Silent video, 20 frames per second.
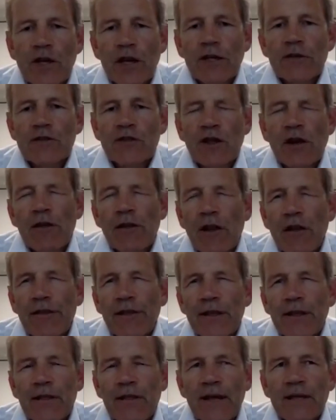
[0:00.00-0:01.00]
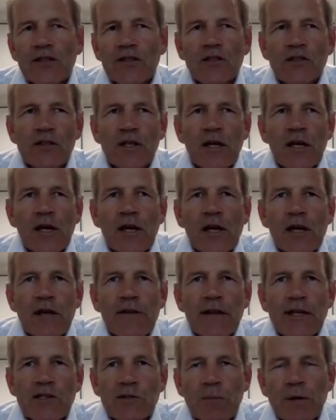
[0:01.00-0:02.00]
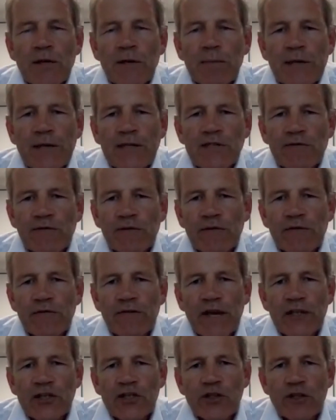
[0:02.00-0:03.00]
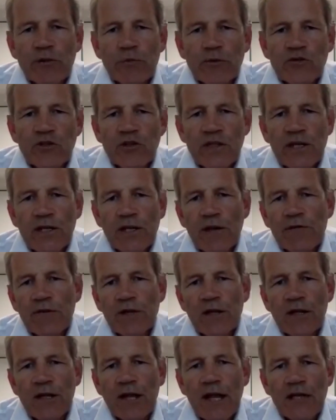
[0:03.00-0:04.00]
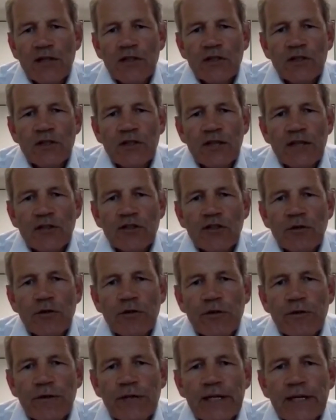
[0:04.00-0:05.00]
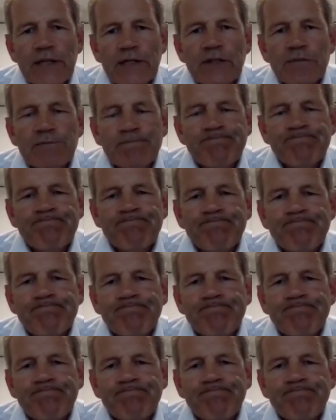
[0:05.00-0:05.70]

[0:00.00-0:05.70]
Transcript: So I think that's been a piece of innovation that we've seen over the last 2 or 3 years.